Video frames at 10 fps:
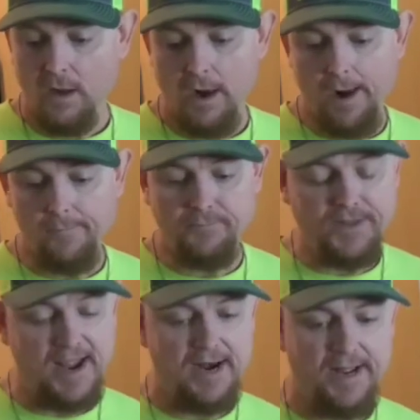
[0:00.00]

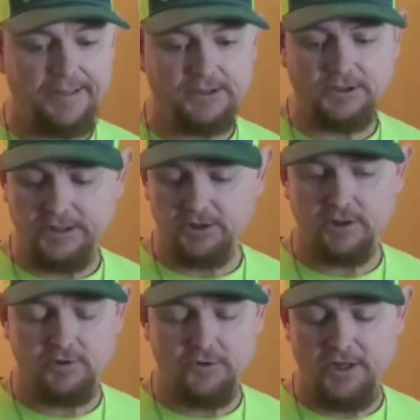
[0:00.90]
Dad had his knee
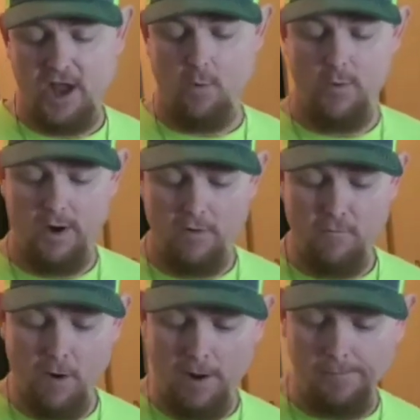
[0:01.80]
surgery. That went off
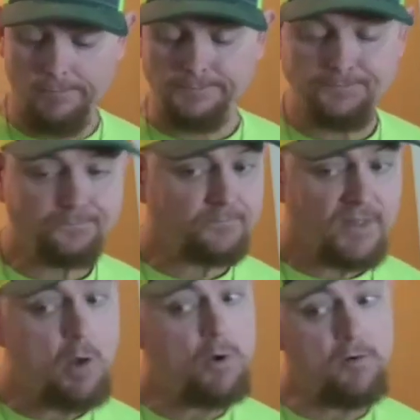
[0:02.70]
well.
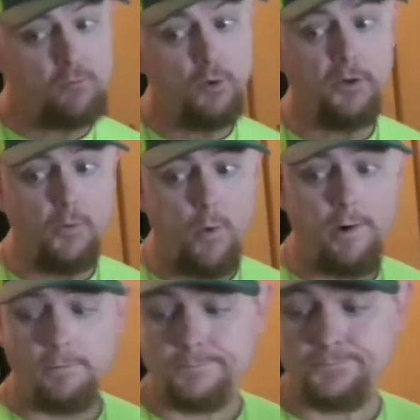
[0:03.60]
That went off really well.